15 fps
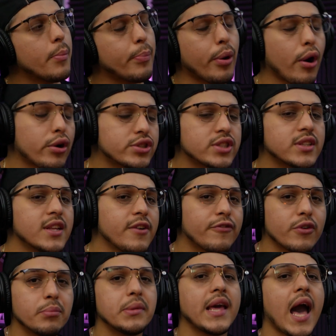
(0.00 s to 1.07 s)
Personally,
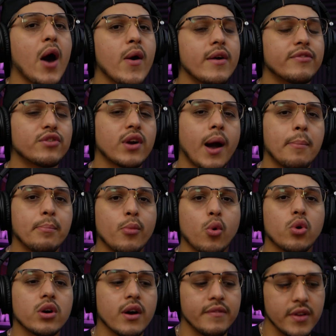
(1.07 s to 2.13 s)
for me, however, I'm
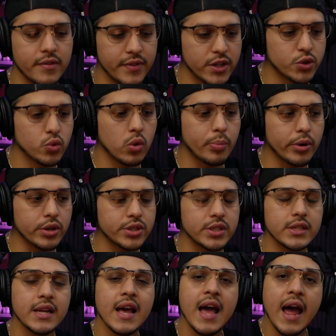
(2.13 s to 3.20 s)
more of a visual
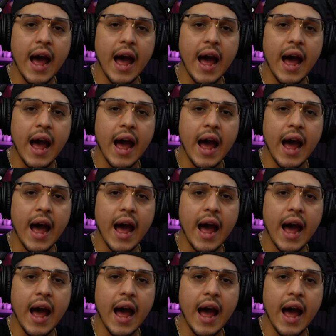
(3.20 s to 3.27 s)
person.